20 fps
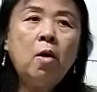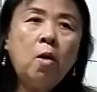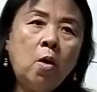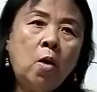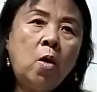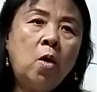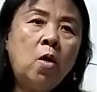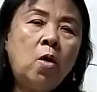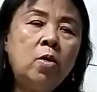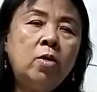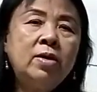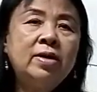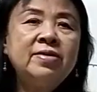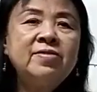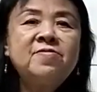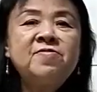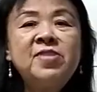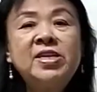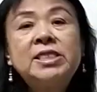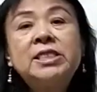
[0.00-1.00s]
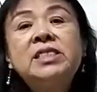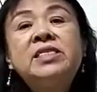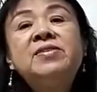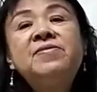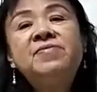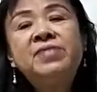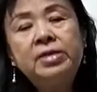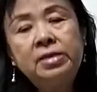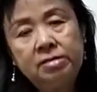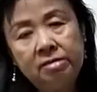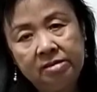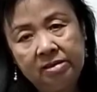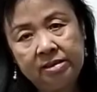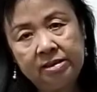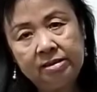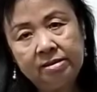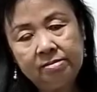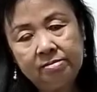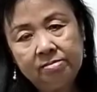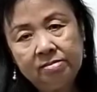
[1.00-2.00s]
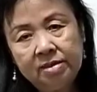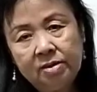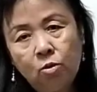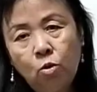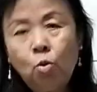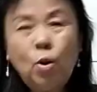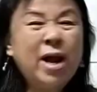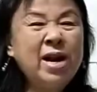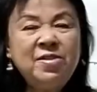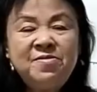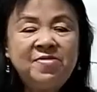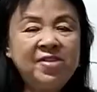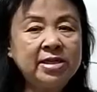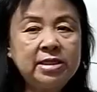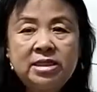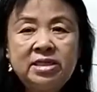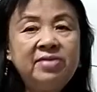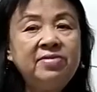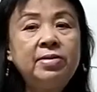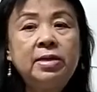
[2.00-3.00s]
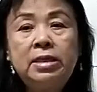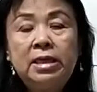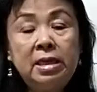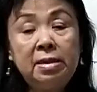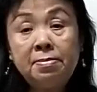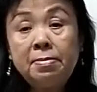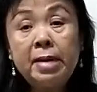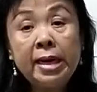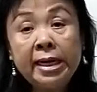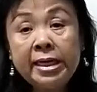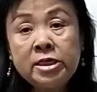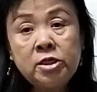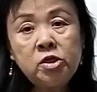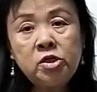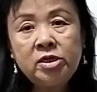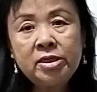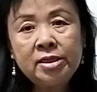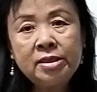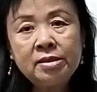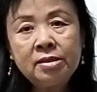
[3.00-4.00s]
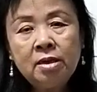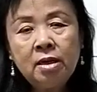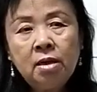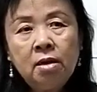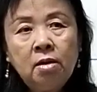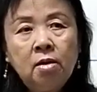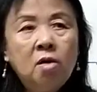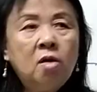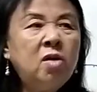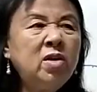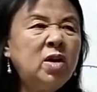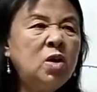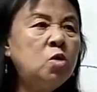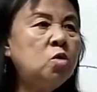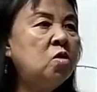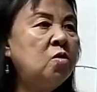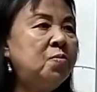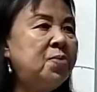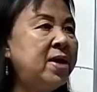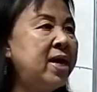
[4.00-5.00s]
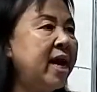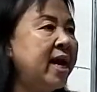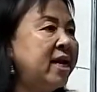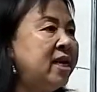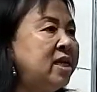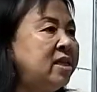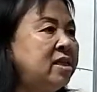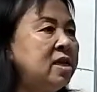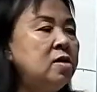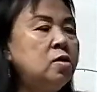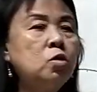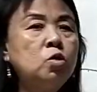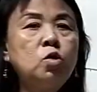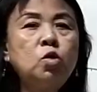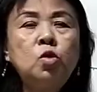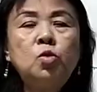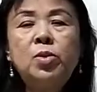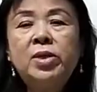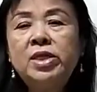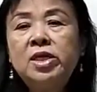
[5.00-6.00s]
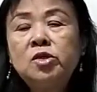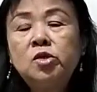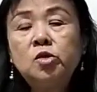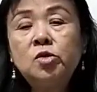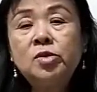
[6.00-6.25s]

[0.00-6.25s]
or festivals, one festival in Malaysia, or it could be anything to do with the